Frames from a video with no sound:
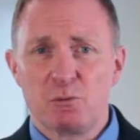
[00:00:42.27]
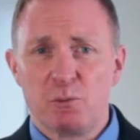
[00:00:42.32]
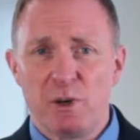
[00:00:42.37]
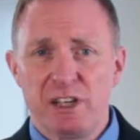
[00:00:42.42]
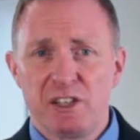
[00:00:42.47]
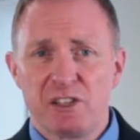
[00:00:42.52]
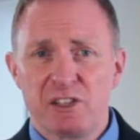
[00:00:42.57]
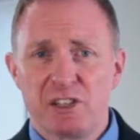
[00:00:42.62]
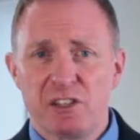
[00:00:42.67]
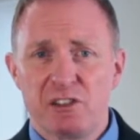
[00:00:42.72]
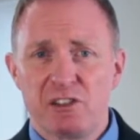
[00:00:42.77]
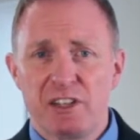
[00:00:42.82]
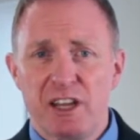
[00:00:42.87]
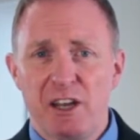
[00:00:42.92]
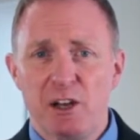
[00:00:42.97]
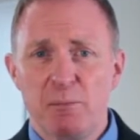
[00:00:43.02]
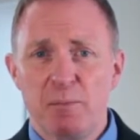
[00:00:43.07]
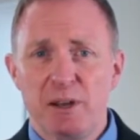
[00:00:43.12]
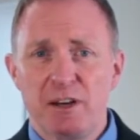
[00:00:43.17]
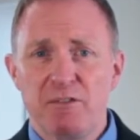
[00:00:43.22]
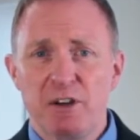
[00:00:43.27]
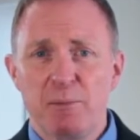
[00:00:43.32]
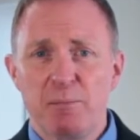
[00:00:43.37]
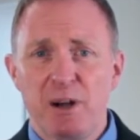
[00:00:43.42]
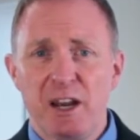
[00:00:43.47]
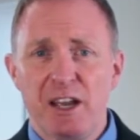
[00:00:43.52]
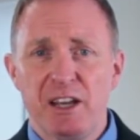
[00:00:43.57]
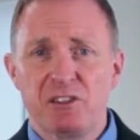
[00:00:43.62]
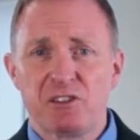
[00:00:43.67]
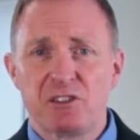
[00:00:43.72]
which has now been
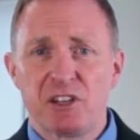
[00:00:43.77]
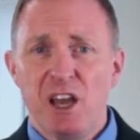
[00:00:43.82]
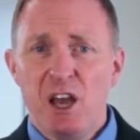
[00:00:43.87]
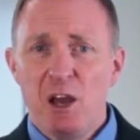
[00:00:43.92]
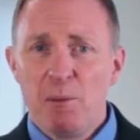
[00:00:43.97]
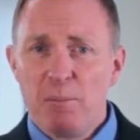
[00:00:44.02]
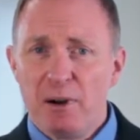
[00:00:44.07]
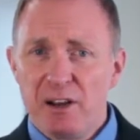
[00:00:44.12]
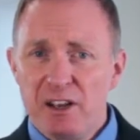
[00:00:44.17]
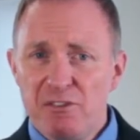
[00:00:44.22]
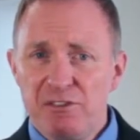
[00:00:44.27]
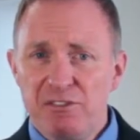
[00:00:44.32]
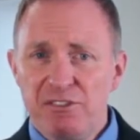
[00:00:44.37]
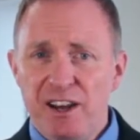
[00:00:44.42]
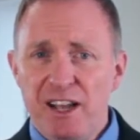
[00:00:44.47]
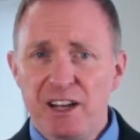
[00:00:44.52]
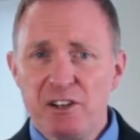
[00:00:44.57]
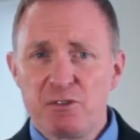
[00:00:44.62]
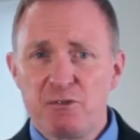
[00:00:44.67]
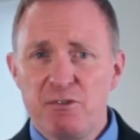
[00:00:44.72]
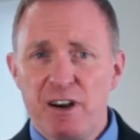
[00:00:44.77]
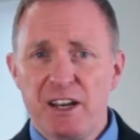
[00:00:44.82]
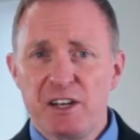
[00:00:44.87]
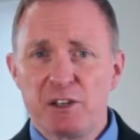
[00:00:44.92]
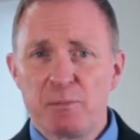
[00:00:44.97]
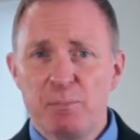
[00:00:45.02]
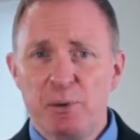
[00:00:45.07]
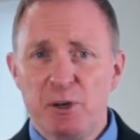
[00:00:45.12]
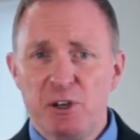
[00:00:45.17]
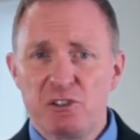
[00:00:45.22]
replaced by a
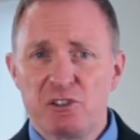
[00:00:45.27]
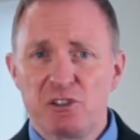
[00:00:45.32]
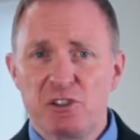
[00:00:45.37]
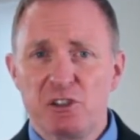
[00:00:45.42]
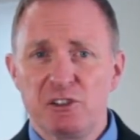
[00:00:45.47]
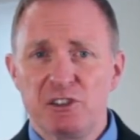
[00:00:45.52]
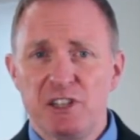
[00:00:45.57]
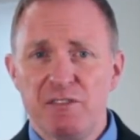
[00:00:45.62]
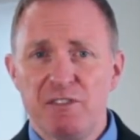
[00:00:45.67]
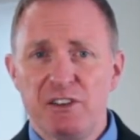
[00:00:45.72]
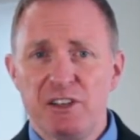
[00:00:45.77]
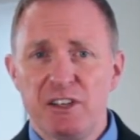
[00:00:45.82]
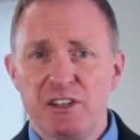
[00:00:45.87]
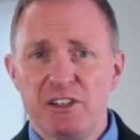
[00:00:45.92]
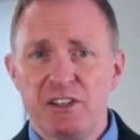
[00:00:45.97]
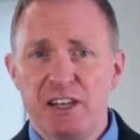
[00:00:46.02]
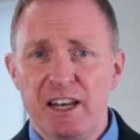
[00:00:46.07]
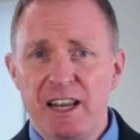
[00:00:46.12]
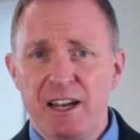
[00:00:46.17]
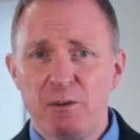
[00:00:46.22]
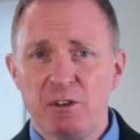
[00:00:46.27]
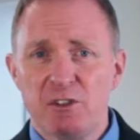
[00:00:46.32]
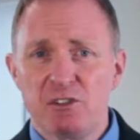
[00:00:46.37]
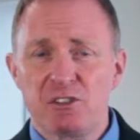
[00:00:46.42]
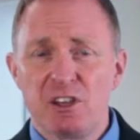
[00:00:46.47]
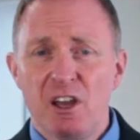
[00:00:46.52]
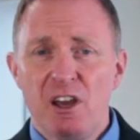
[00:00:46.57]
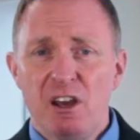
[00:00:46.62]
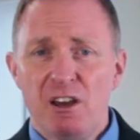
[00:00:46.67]
flat-rate personal dividend allowance